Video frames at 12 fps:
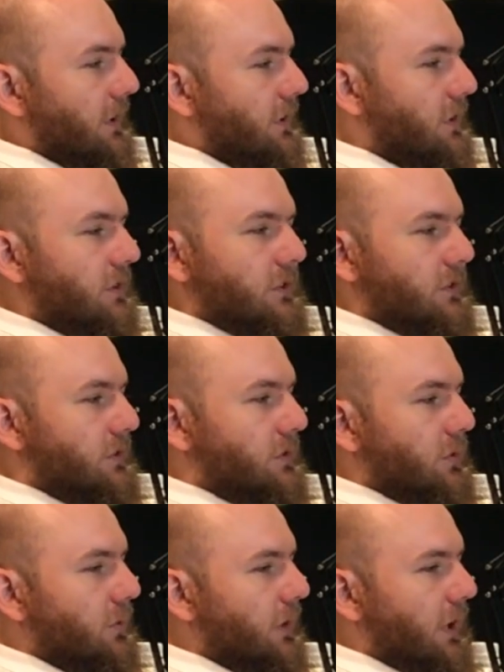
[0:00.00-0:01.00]
This is
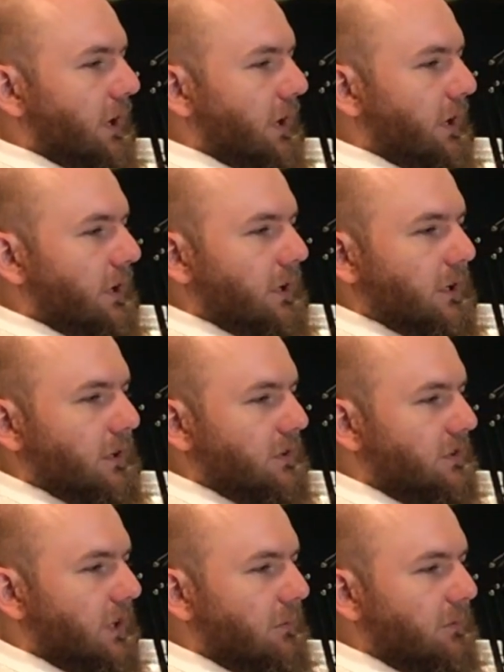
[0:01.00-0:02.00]
truly
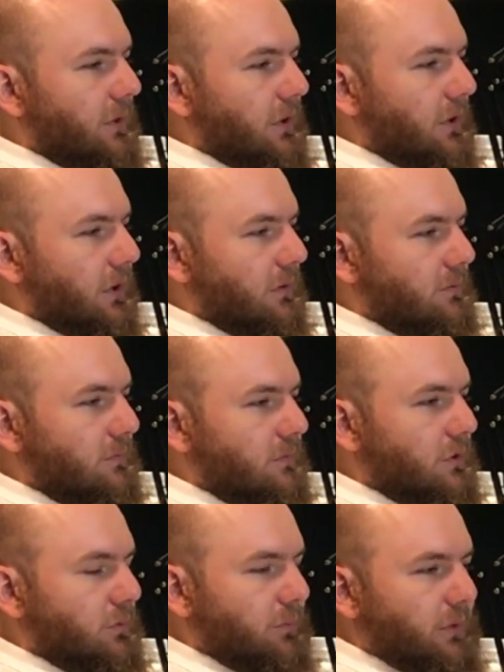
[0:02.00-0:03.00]
something
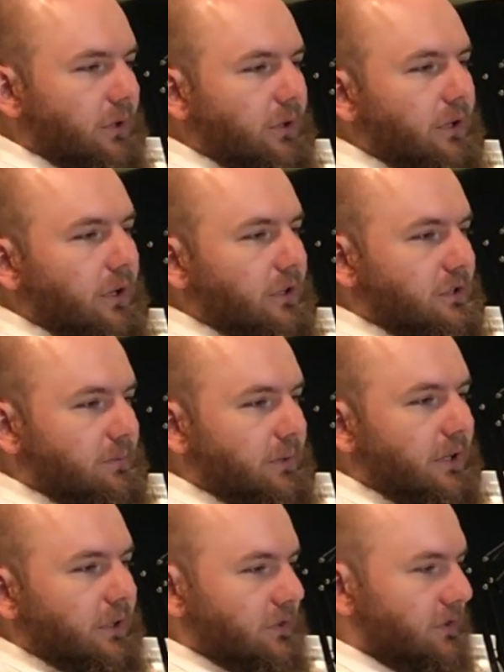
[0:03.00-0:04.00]
to be
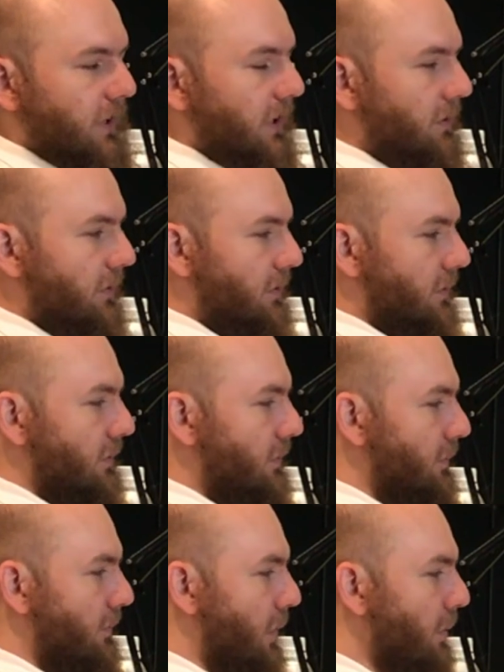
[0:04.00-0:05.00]
experienced, and
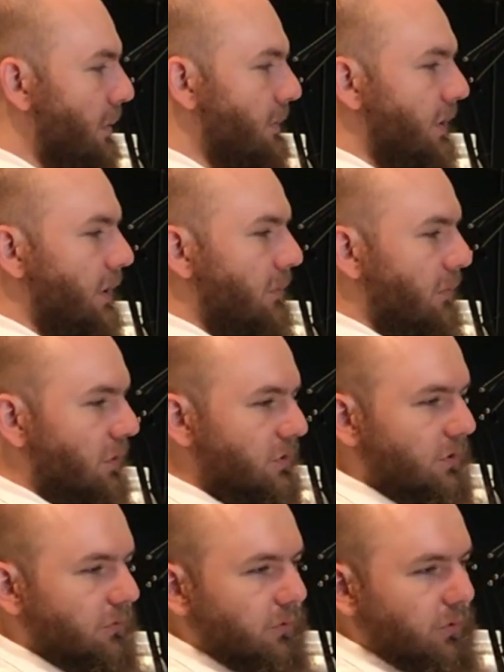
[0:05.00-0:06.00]
probably
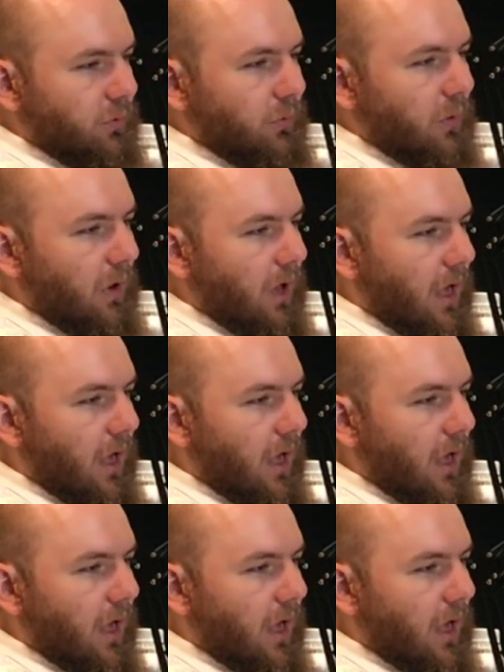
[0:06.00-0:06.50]
most of you